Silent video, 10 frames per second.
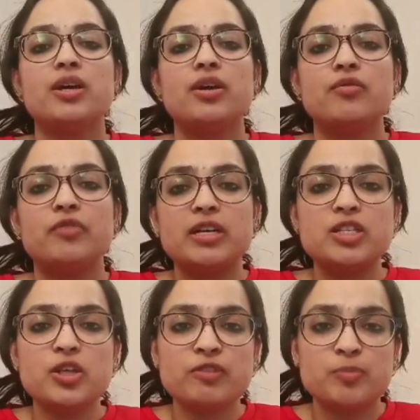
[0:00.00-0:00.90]

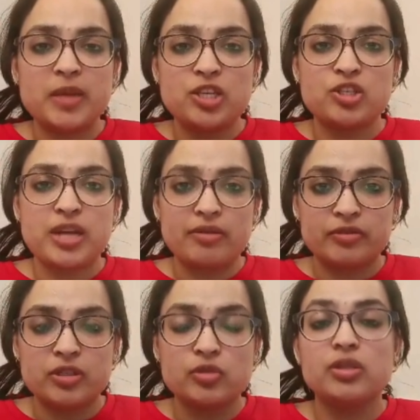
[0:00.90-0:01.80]
Figures of speech
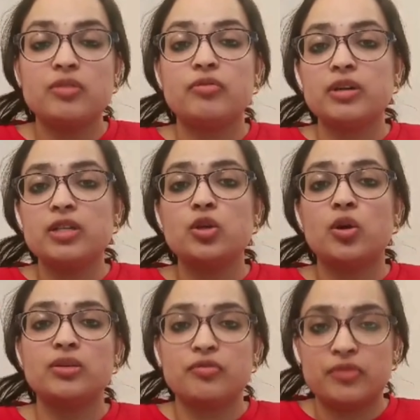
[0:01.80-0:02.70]
refer to the words or
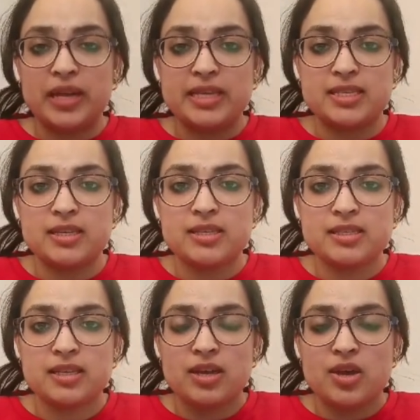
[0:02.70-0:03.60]
the phrases
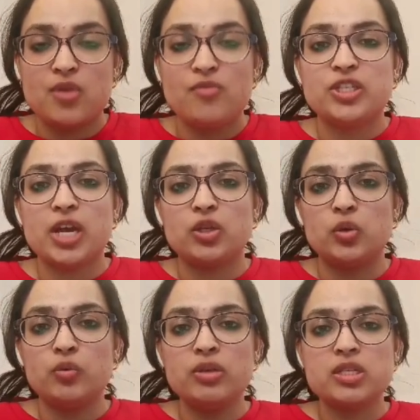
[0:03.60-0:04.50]
which are
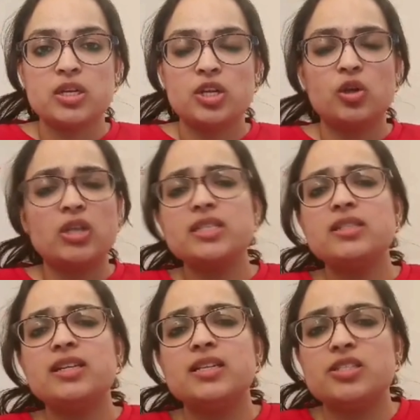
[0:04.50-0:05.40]
used not in
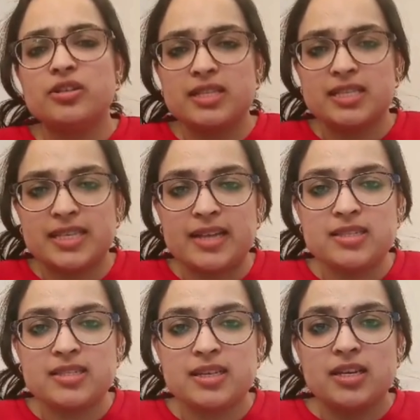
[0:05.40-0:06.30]
the literal sense.